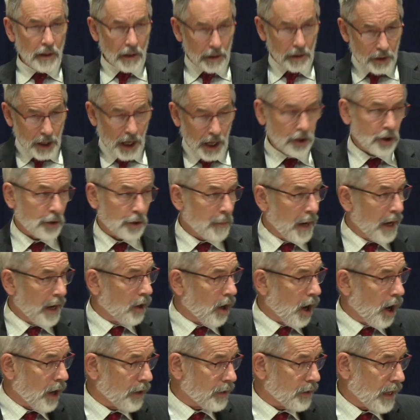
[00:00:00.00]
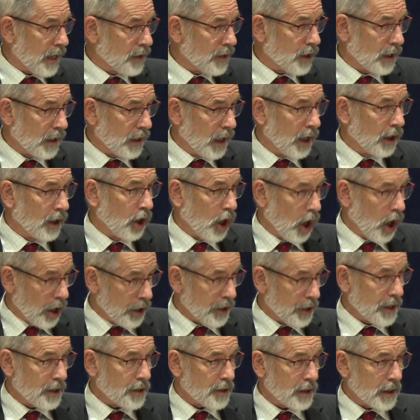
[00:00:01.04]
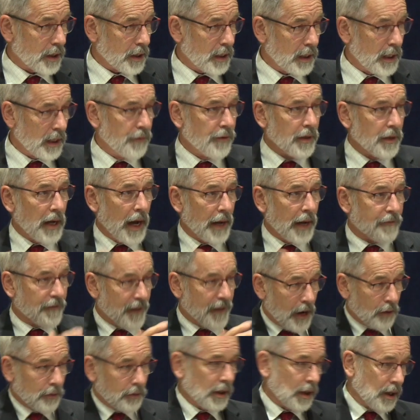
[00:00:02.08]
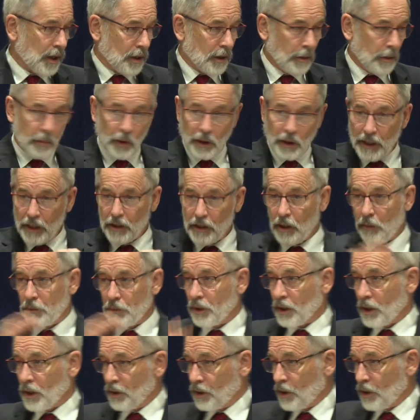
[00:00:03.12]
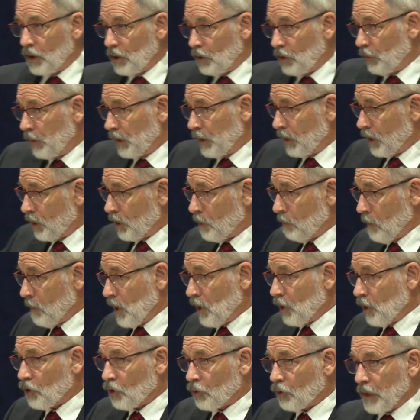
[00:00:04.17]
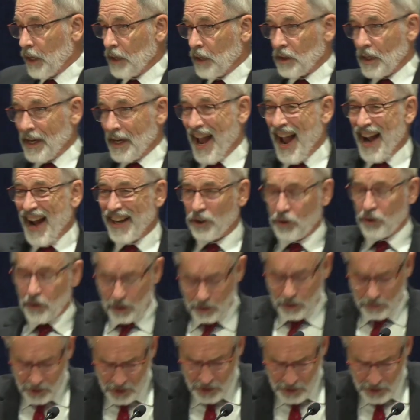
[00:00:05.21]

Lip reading: touched my heart as a young artist. Even I found it in the book as I was continuing this ministry as an actor.